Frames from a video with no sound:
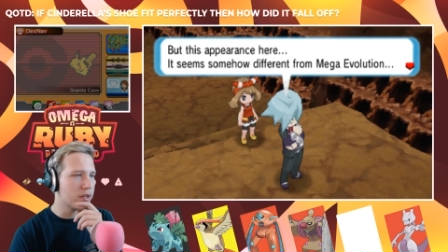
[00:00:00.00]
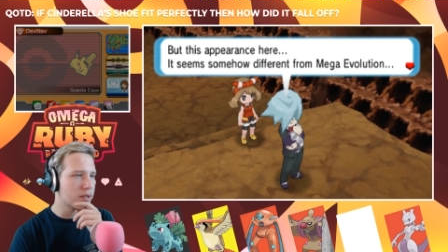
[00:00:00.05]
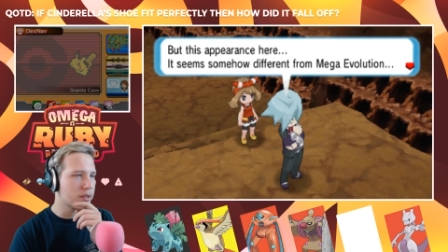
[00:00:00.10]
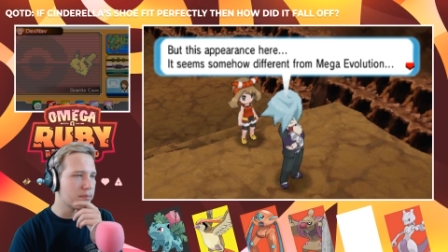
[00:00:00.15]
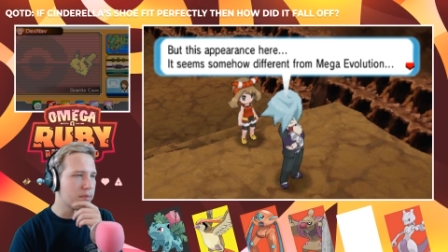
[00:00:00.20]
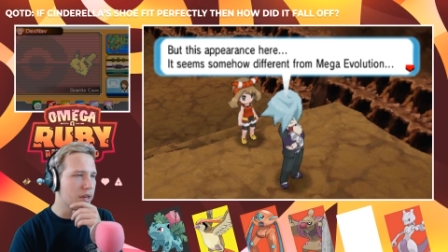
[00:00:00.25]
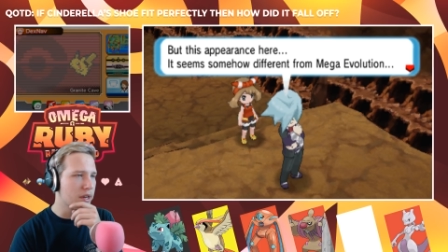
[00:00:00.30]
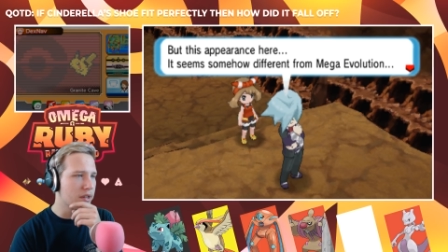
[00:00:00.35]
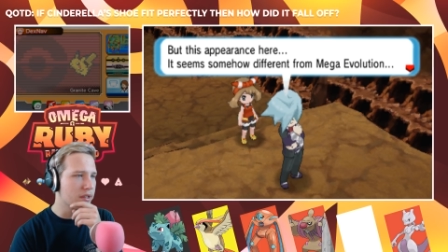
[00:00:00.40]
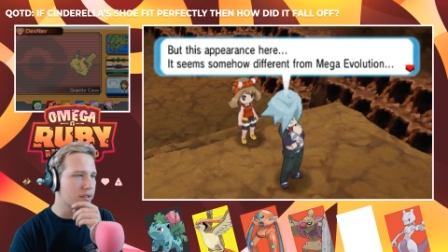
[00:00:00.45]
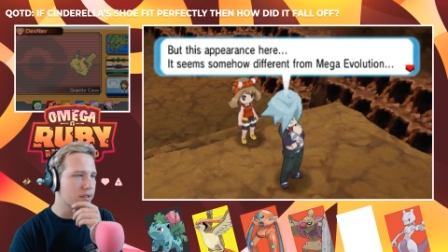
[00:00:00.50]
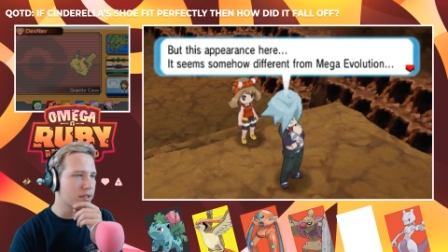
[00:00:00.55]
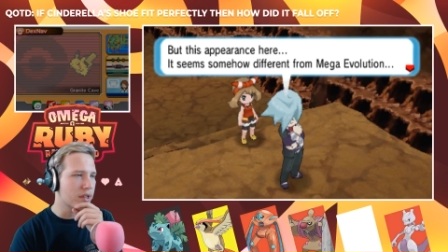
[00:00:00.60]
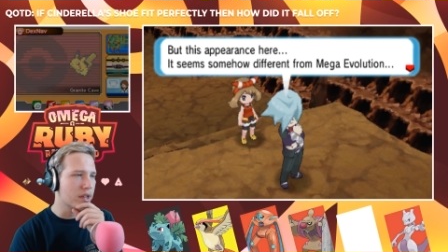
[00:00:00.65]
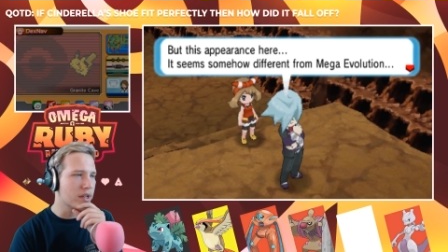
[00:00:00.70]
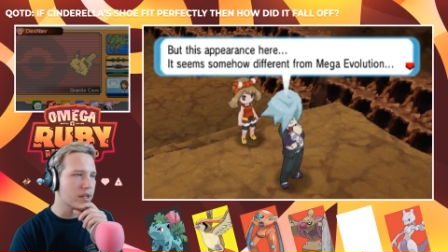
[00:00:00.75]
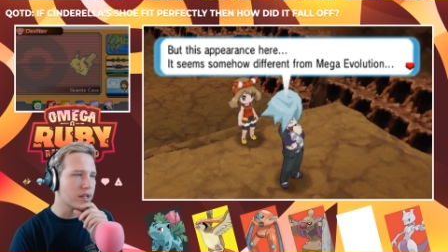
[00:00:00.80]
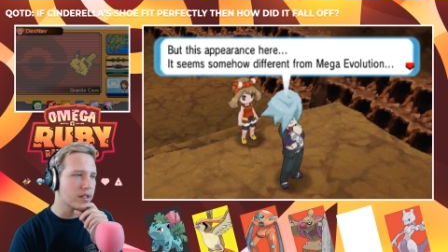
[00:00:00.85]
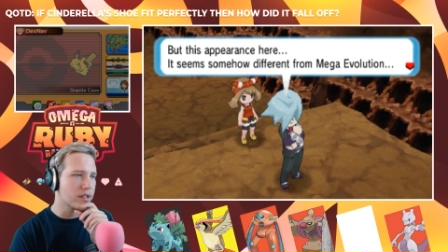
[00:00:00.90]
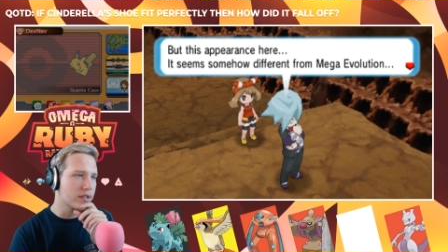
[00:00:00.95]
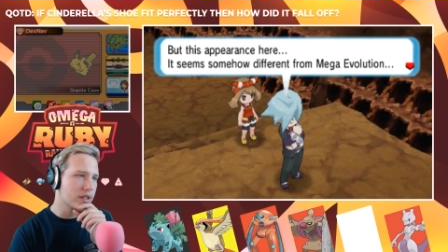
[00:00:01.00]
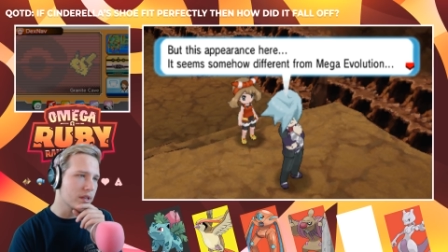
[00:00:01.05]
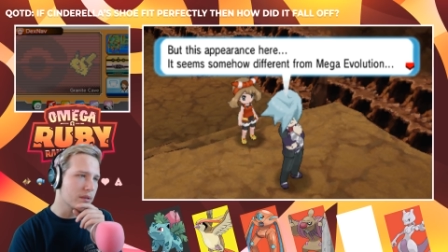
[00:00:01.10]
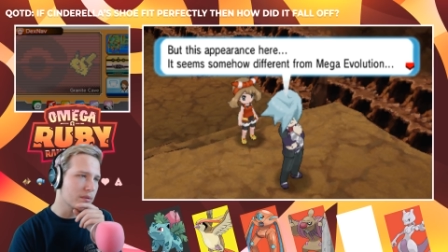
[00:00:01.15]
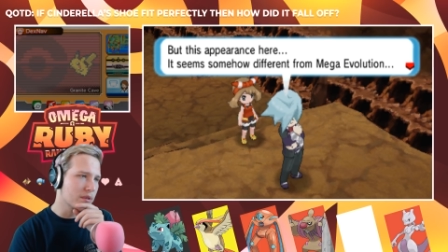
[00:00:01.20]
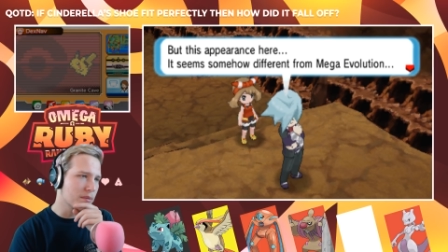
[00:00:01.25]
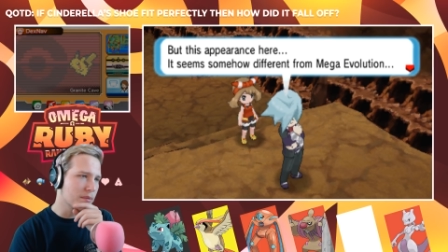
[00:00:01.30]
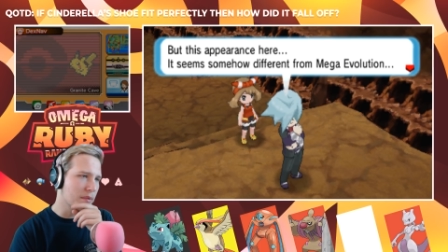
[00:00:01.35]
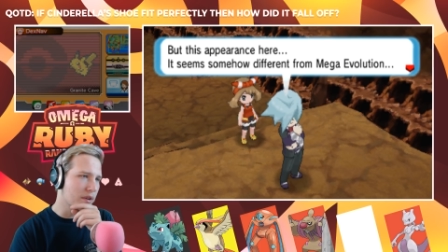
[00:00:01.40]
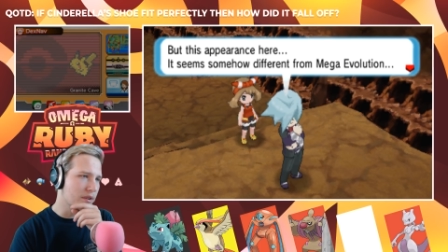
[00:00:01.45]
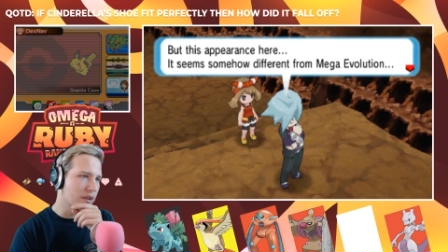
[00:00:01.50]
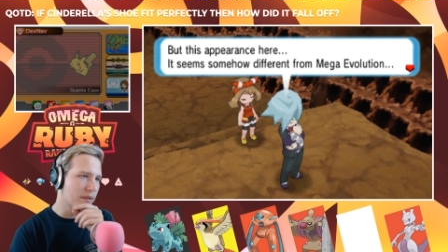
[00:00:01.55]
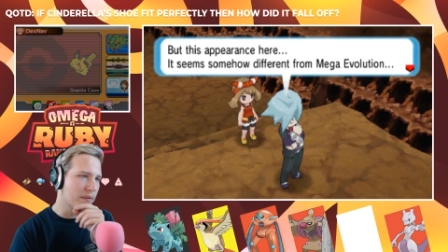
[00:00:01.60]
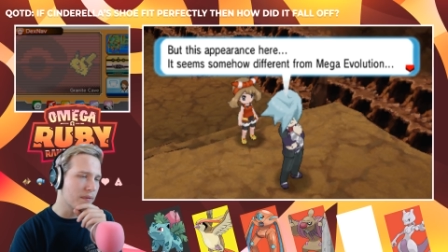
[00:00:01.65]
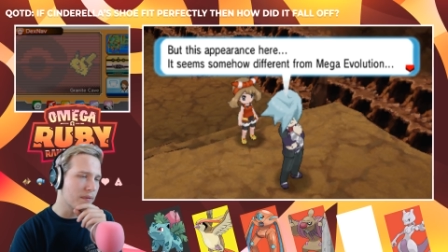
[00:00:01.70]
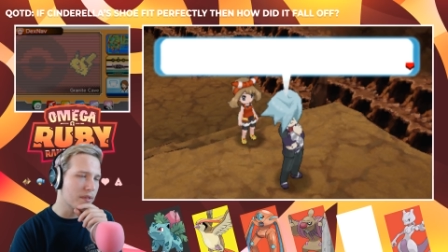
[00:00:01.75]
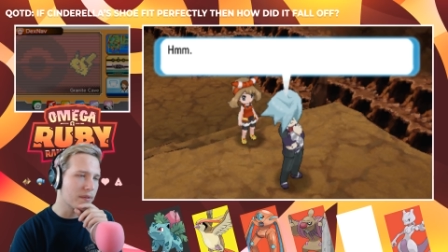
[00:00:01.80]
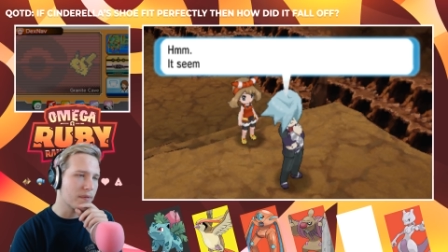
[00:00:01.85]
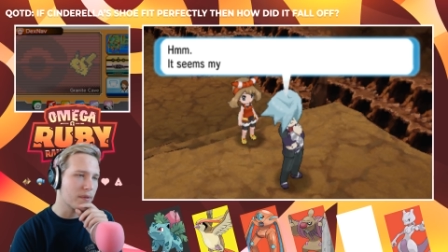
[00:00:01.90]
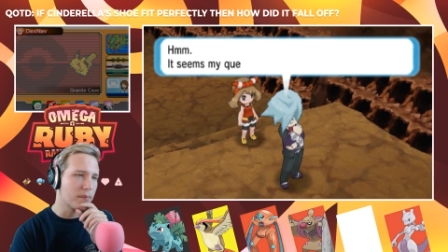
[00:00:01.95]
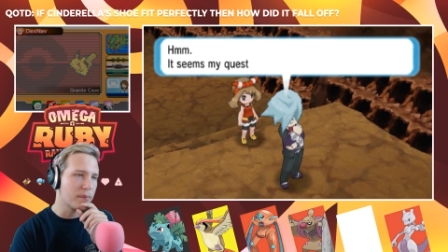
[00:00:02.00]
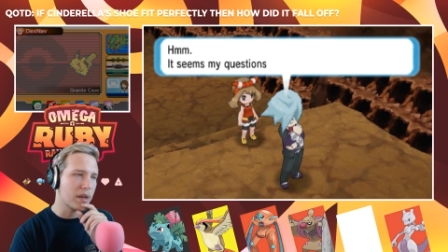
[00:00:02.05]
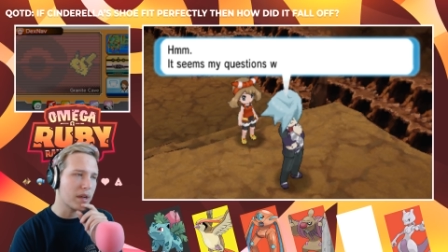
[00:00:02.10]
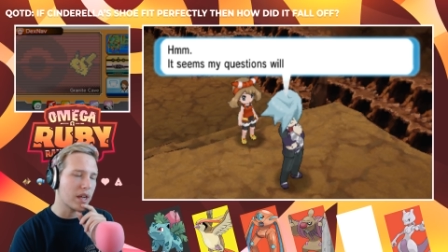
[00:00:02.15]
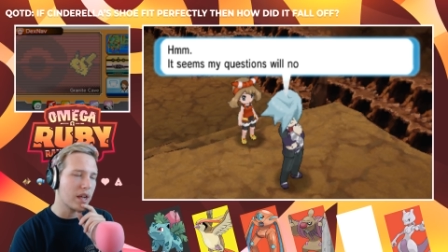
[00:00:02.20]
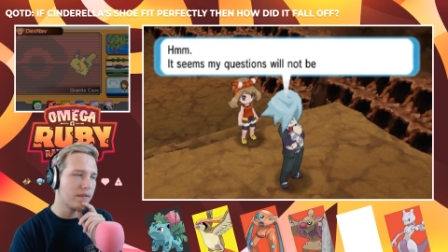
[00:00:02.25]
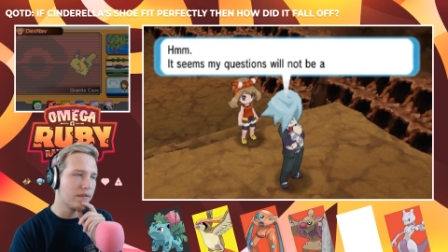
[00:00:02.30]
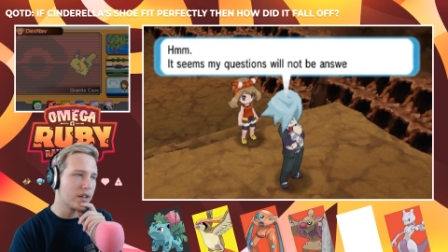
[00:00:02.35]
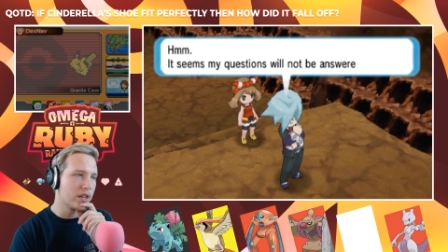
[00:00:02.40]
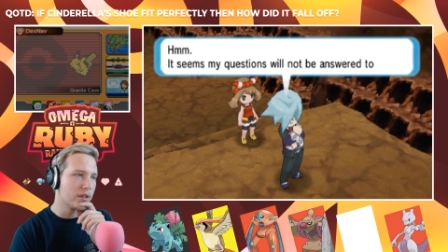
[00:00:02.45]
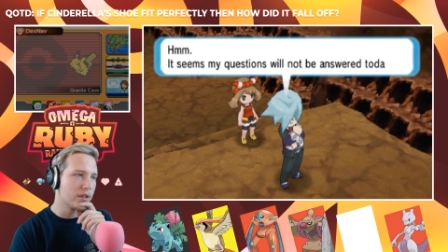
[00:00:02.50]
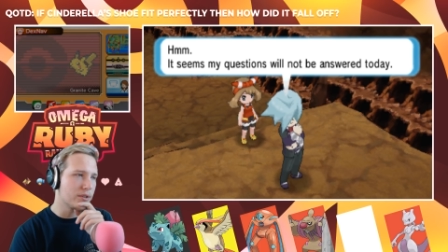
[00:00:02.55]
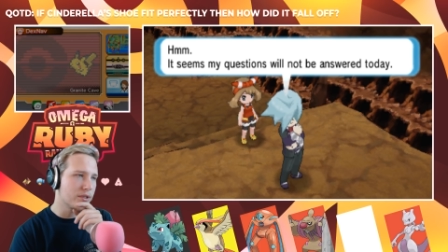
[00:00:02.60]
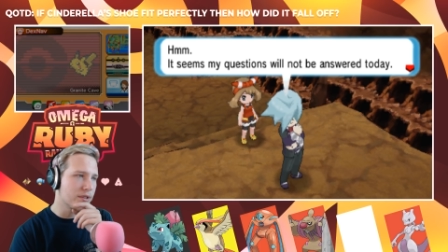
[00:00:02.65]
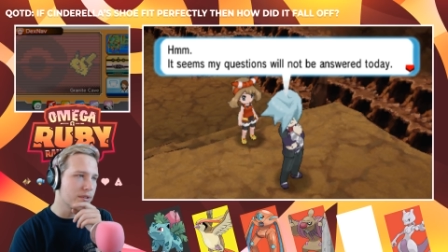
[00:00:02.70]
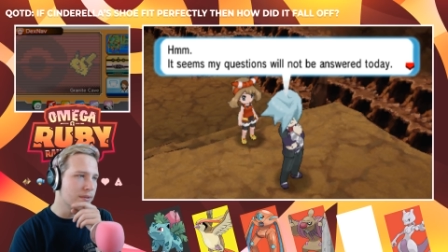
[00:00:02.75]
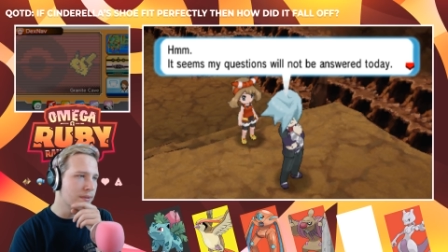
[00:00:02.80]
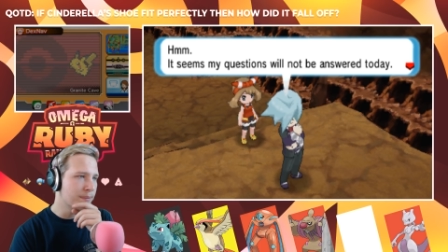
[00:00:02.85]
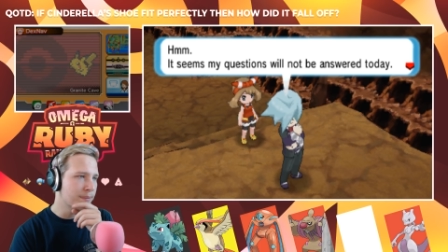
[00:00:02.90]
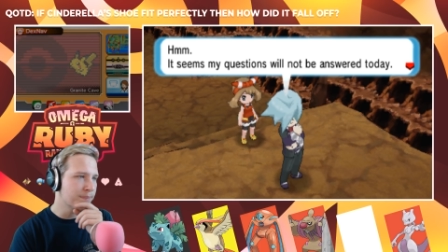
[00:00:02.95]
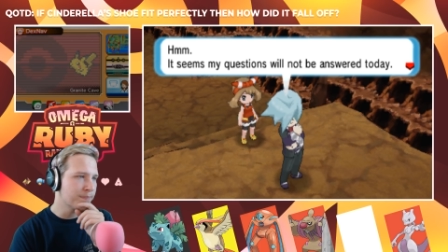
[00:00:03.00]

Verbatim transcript: his appearance here, it seems somewhat different than from Mega Evolution.